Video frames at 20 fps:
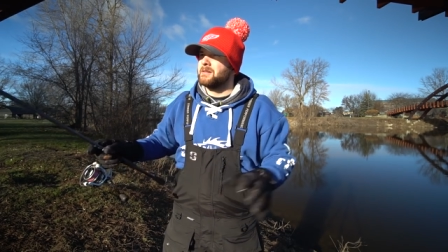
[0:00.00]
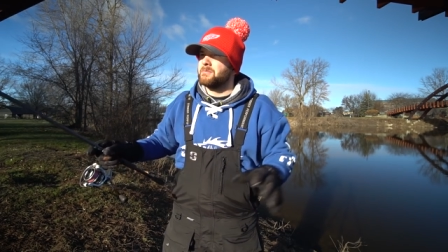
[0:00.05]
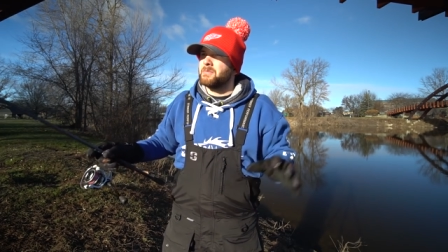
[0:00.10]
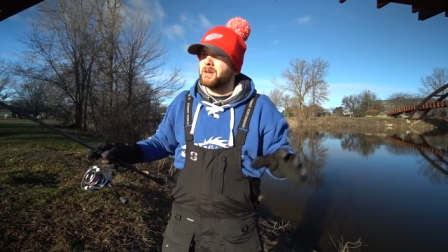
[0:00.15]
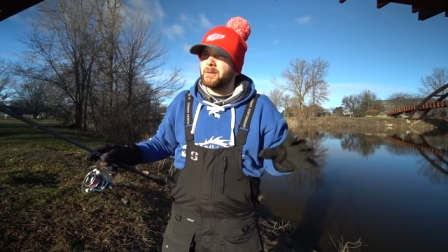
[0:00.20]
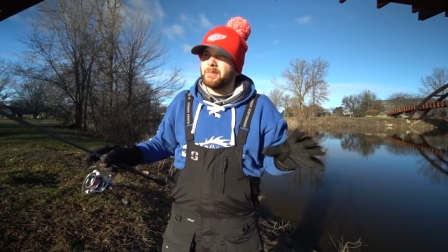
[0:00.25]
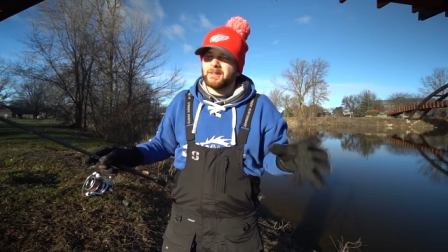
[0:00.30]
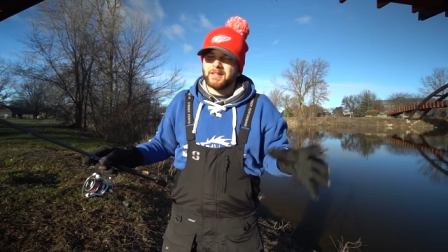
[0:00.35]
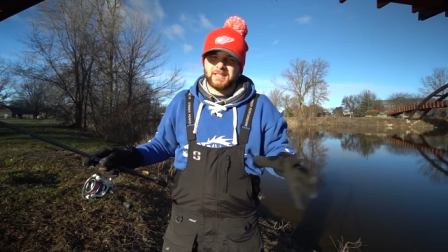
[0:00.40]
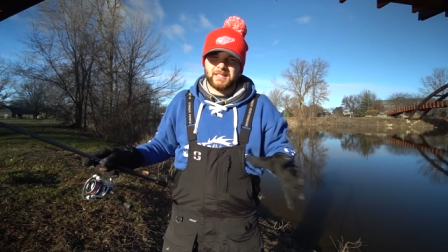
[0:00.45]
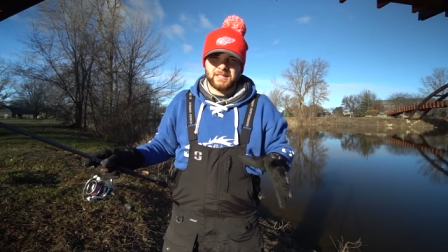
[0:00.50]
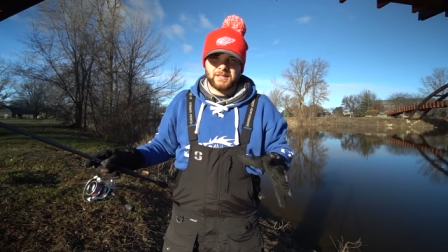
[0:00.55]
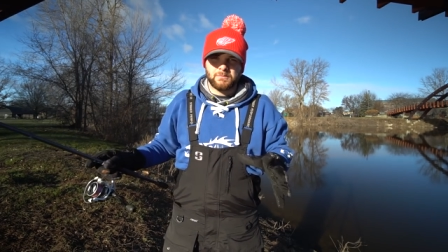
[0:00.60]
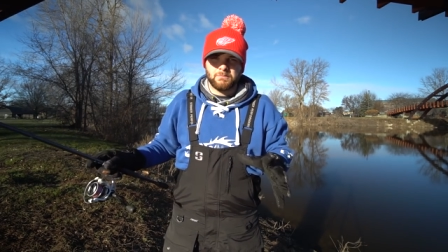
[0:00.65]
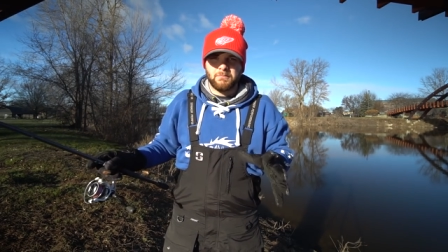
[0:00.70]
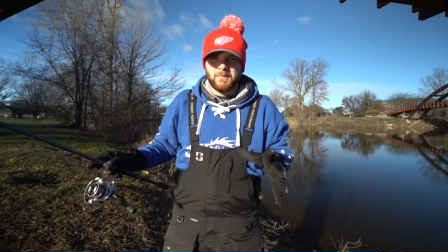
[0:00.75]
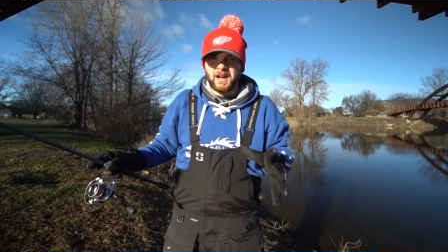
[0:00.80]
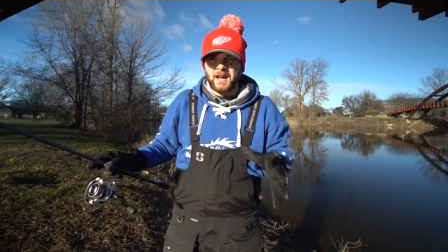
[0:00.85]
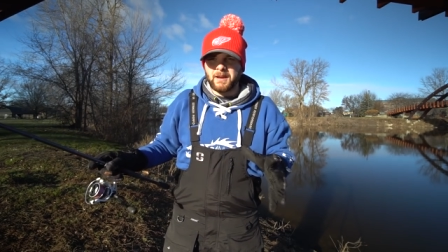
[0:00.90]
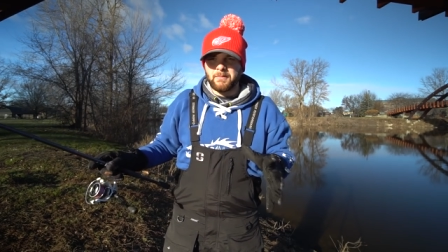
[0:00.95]
maybe this is
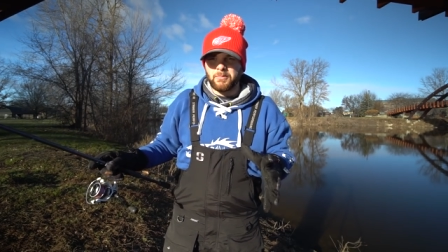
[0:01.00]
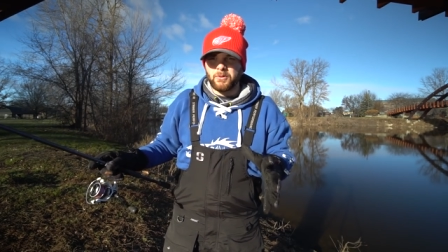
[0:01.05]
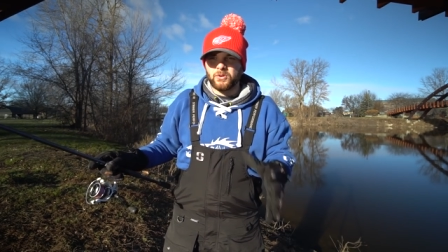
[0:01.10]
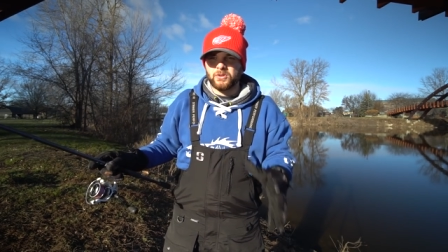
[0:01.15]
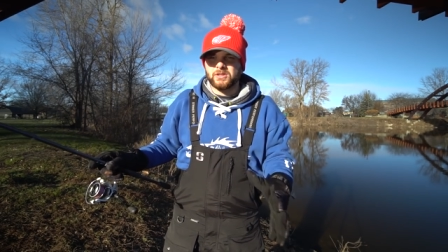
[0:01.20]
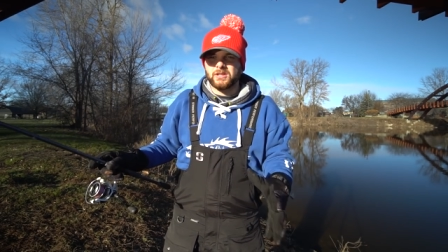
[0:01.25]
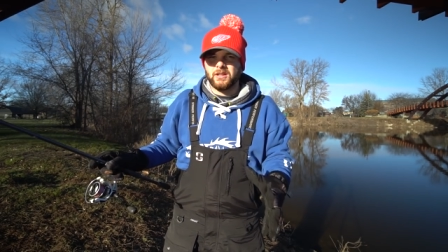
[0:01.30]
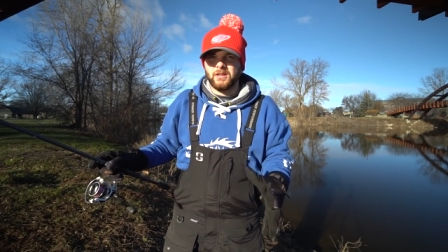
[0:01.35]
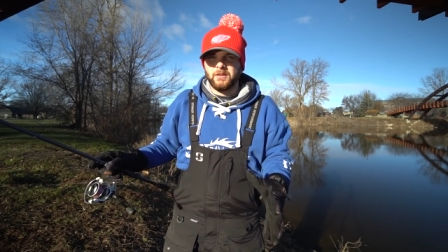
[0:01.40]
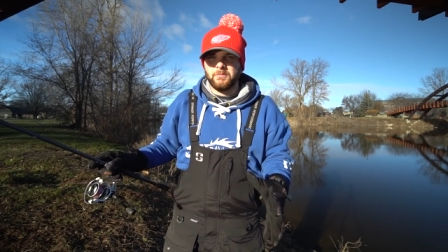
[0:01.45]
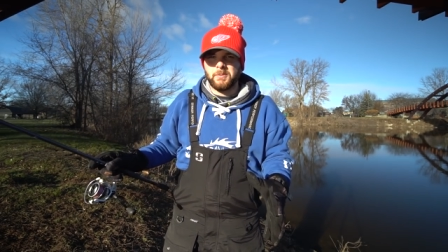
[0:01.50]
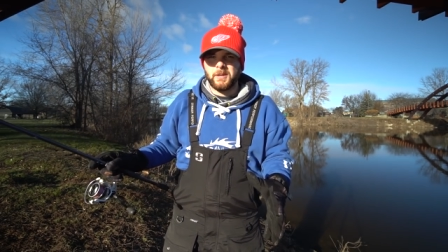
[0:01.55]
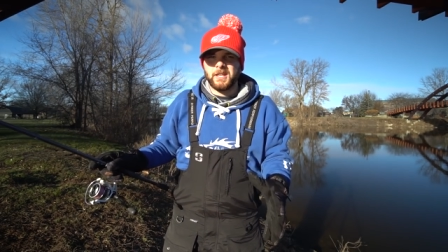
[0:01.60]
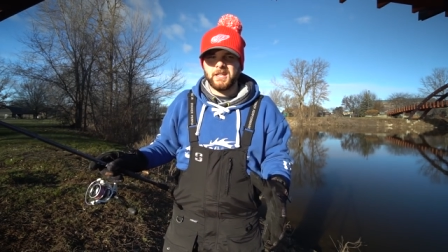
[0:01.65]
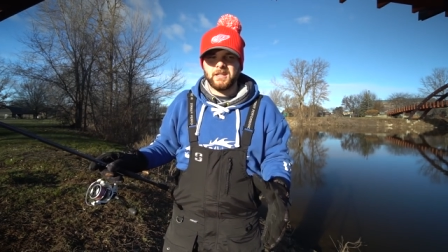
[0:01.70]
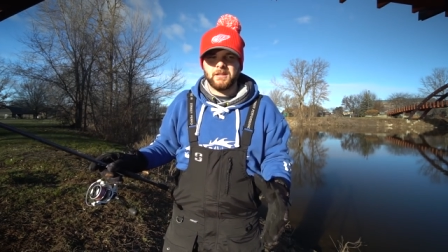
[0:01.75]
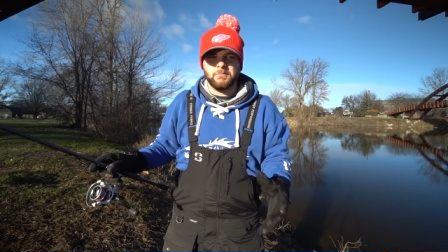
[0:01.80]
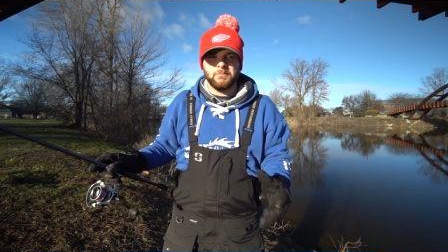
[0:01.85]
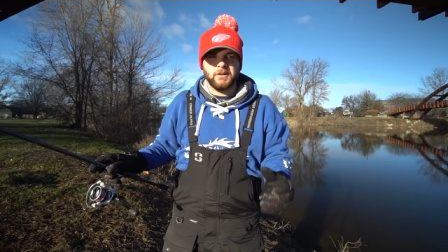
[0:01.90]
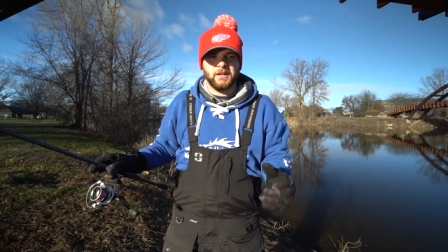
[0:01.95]
my personal
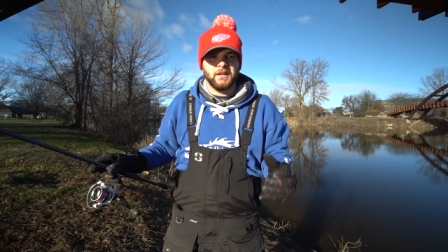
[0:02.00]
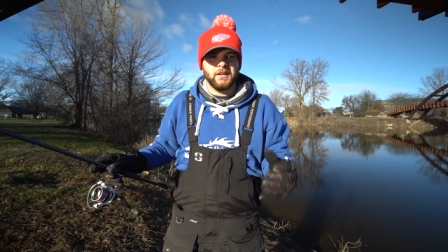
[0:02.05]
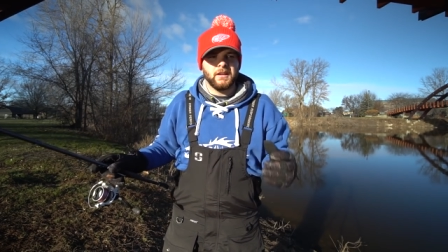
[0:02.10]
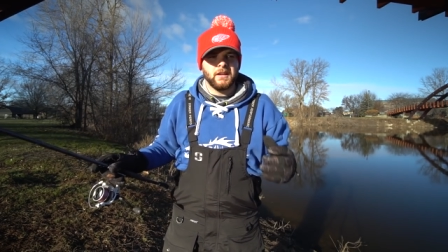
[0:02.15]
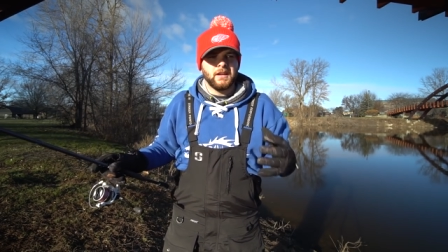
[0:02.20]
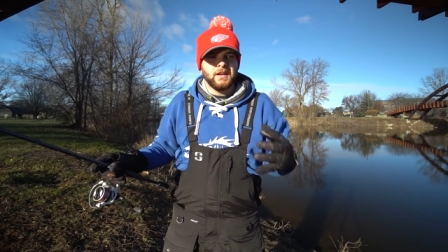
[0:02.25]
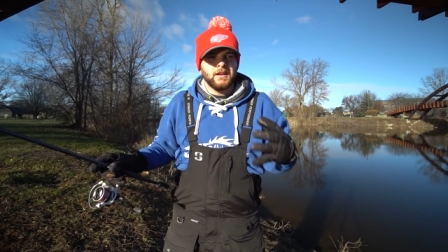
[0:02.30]
opinion, but